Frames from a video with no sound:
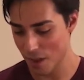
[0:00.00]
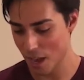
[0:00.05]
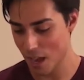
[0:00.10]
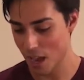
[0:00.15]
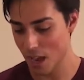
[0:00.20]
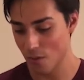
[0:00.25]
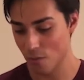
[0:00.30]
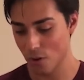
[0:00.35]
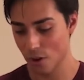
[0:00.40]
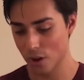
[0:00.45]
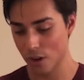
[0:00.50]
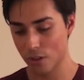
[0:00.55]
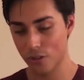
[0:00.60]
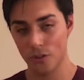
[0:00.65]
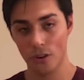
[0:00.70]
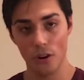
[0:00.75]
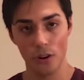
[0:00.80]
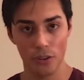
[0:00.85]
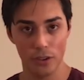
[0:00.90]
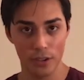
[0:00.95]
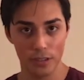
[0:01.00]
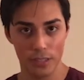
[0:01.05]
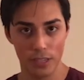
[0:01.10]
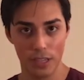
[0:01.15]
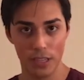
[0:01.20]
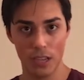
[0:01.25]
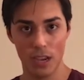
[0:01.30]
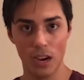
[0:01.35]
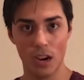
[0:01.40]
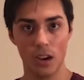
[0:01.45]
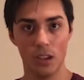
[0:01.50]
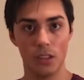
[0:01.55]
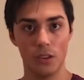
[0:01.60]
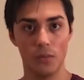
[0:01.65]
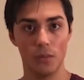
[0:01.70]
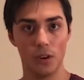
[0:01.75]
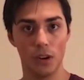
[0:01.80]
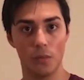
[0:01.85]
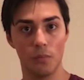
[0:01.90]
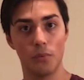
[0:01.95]
And we're going to throw those in there, and then
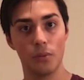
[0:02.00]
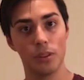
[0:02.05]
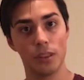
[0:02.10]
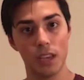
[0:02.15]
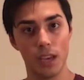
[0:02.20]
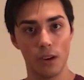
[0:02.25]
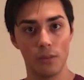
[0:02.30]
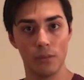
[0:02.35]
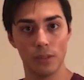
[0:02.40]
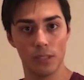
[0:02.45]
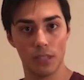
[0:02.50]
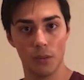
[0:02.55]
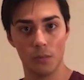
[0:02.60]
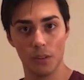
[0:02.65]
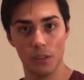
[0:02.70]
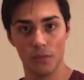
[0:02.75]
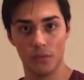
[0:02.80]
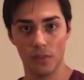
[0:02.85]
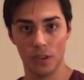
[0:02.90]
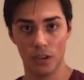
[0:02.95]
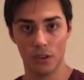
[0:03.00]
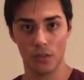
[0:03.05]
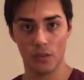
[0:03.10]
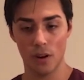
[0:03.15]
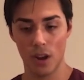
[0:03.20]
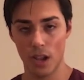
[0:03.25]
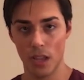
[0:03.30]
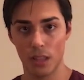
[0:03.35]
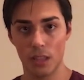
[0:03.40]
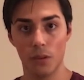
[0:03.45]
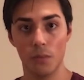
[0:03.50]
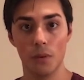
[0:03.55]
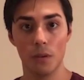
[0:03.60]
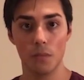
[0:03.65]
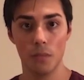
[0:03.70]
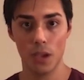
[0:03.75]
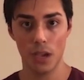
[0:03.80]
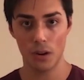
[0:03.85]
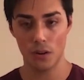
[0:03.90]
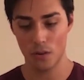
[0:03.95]
we're going to put that with some of the vinaigrette that we
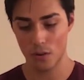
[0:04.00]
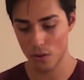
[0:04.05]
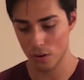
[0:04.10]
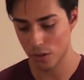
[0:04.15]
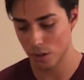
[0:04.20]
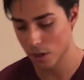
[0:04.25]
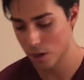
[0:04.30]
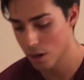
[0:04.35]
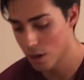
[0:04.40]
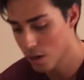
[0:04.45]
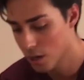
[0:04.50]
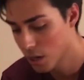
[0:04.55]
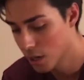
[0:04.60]
made earlier.